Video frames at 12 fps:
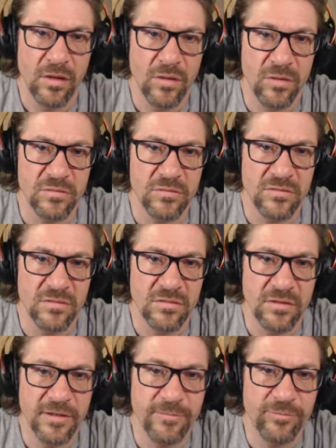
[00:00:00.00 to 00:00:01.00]
Ooh,
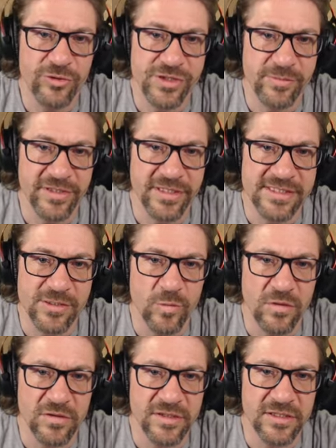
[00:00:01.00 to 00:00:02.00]
pushed up against the
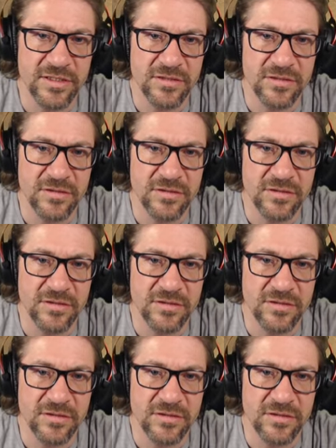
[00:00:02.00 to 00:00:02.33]
wall, didn't it?